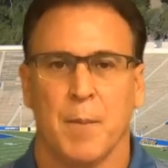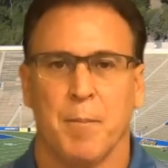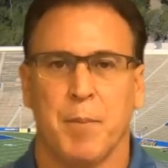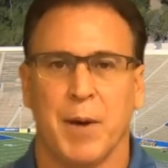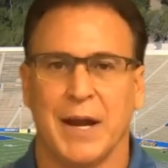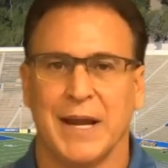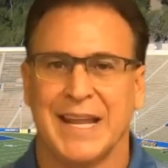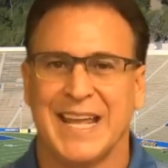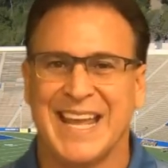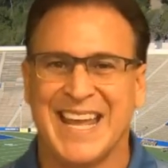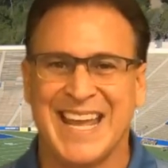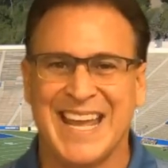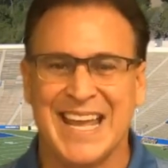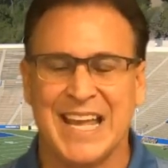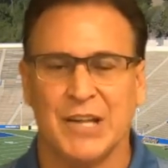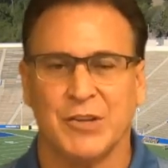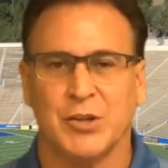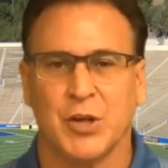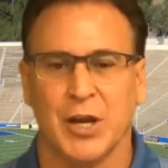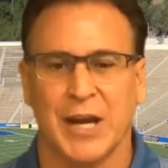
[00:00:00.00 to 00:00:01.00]
but
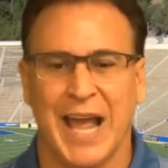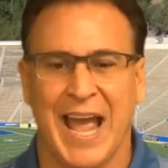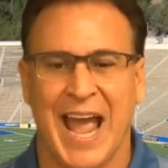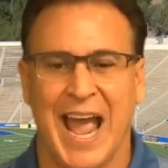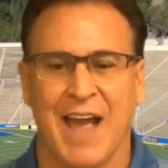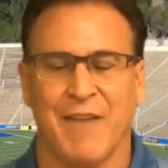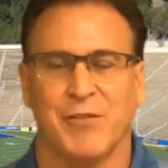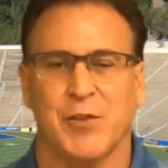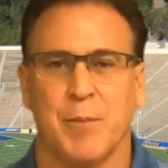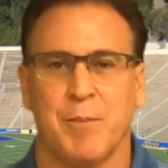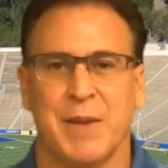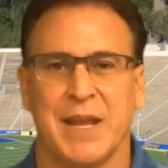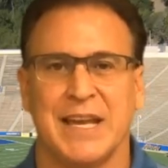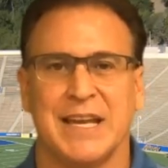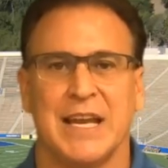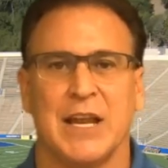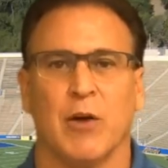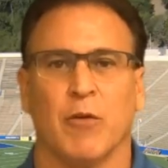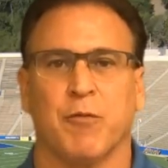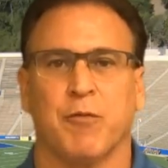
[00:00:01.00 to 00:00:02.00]
he is going to have to be
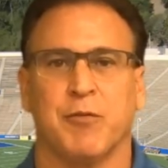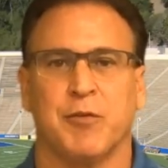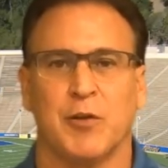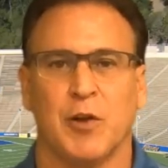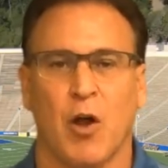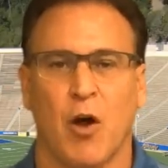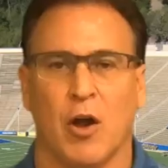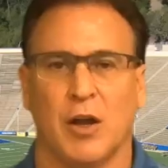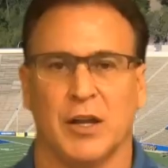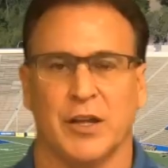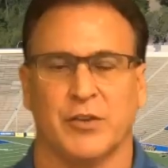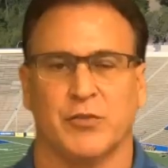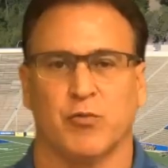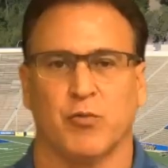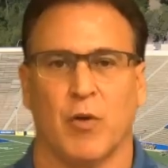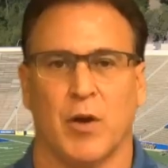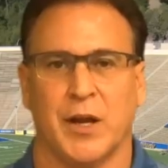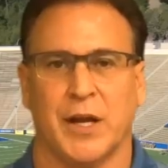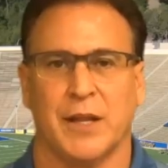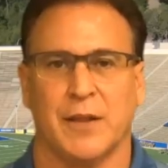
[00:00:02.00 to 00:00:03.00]
near flawless
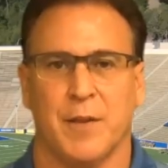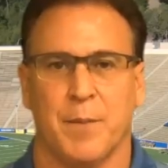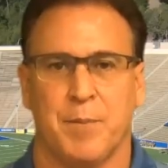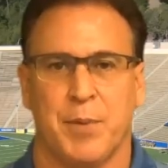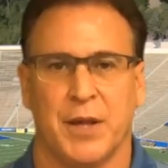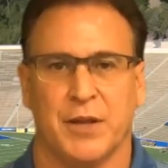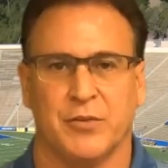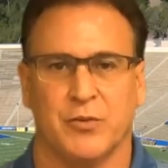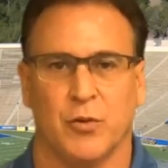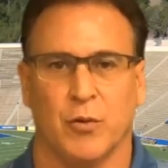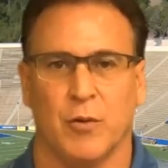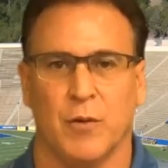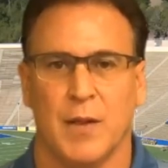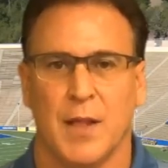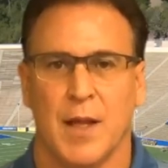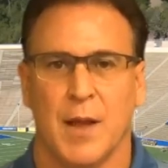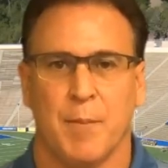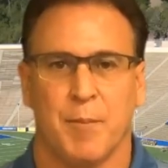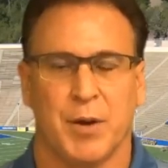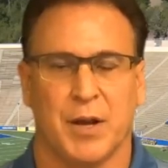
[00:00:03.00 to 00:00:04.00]
running the pistol
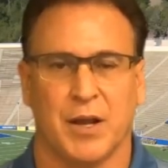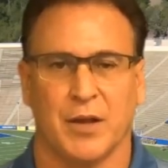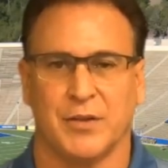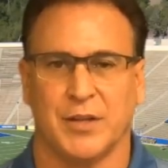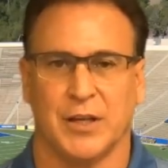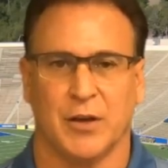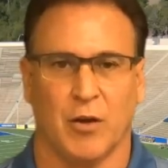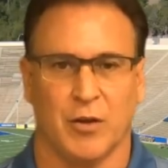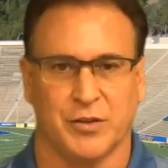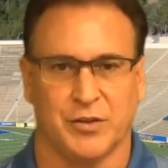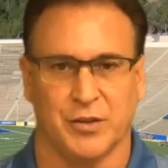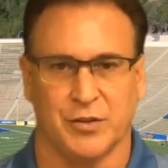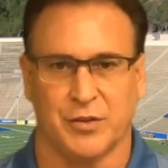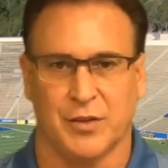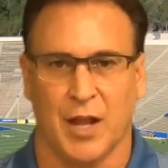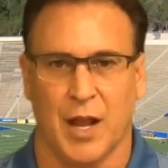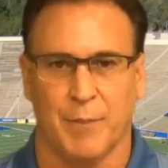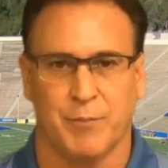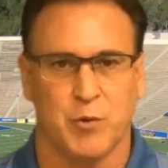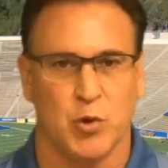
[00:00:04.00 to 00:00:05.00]
because he lost his
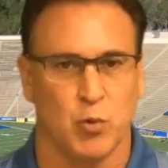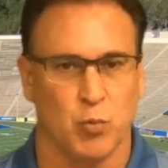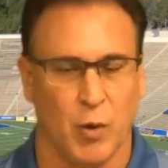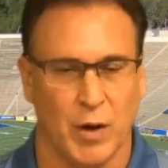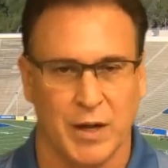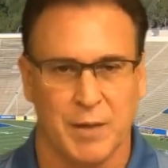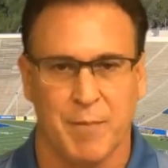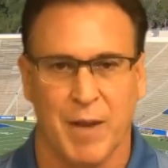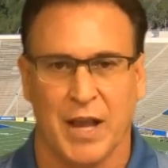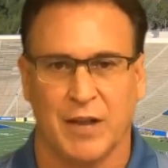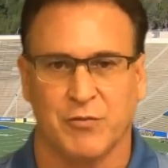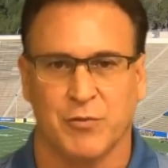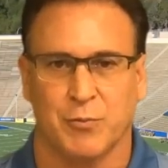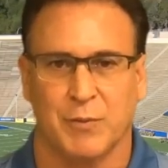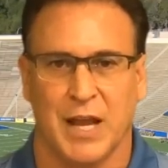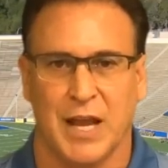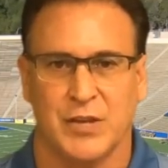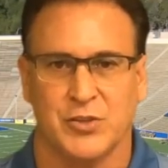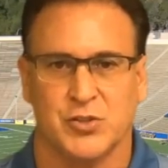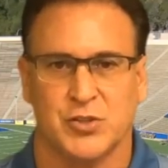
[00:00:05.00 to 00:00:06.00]
top two running backs from
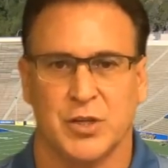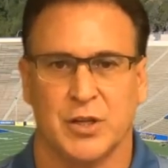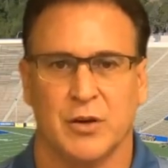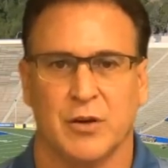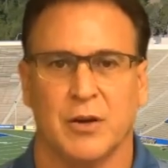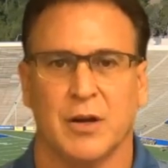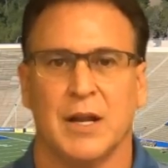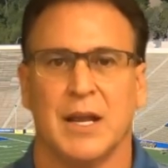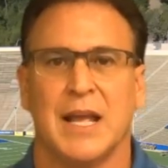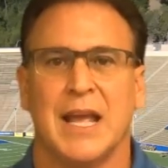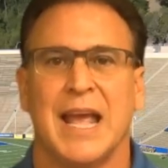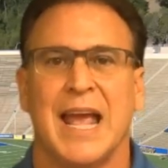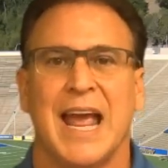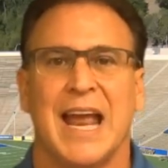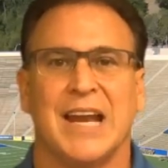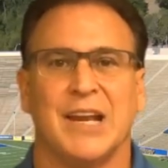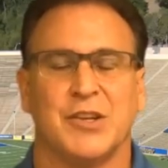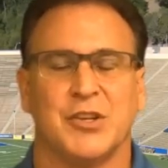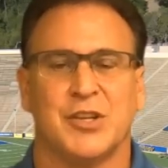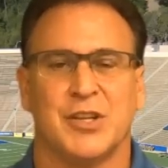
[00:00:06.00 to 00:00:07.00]
last year
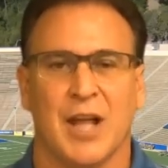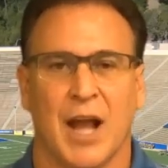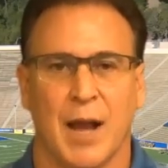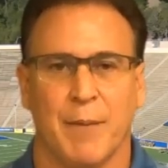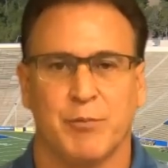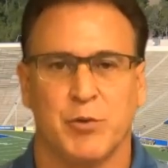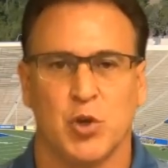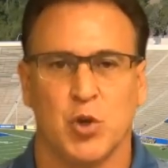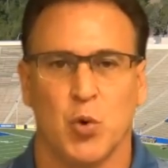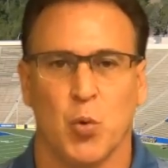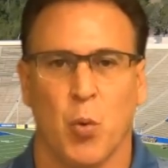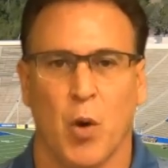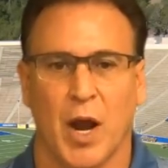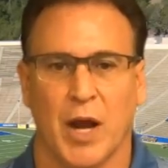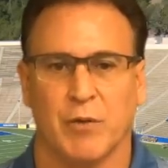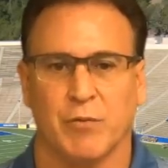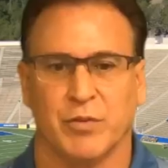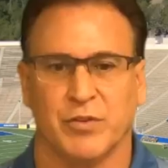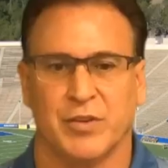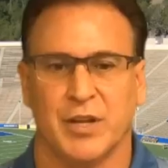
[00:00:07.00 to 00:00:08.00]
and his top two
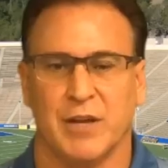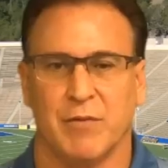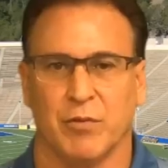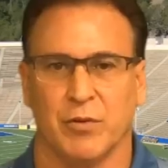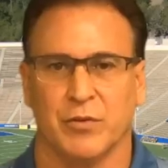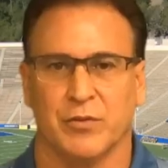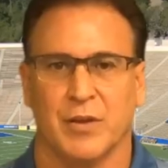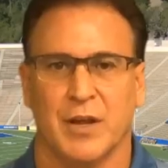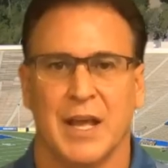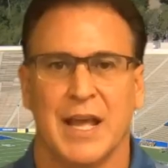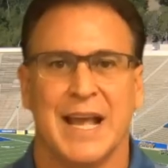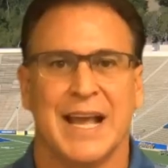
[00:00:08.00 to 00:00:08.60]
wide receivers.